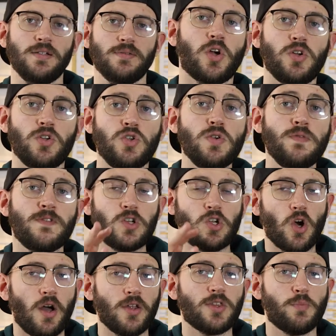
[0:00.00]
So you've
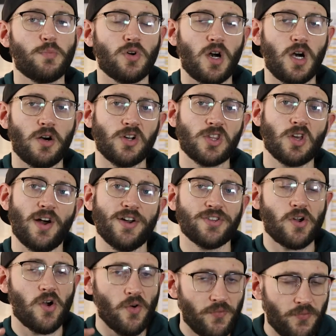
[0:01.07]
got to prioritise
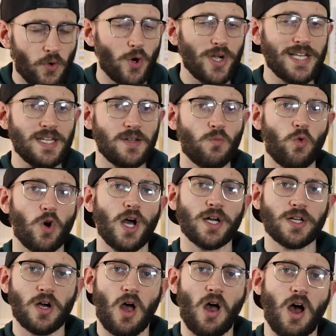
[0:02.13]
avoiding
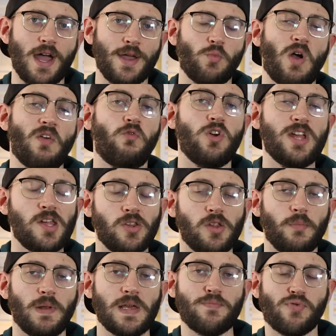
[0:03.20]
work at height where
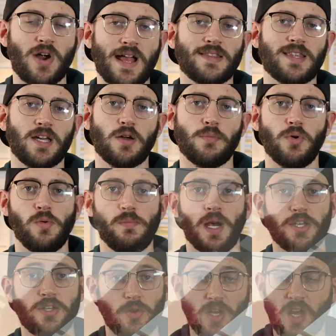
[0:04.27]
reasonably practicable by doing